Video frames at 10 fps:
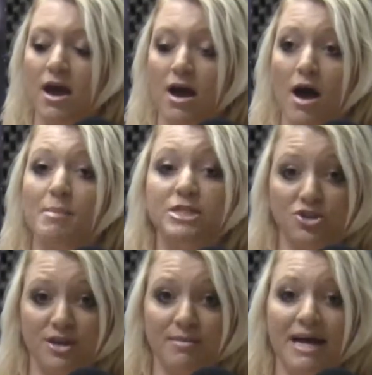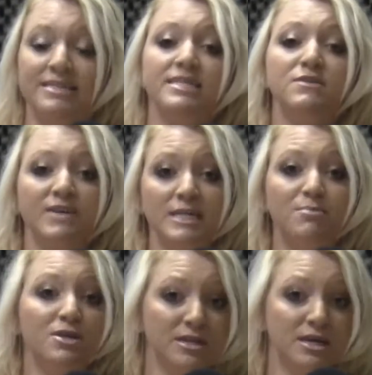um, Instagram has this,
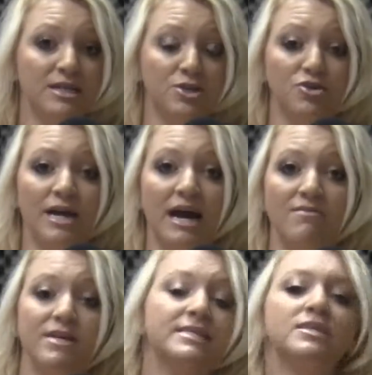Facebook is new to have this,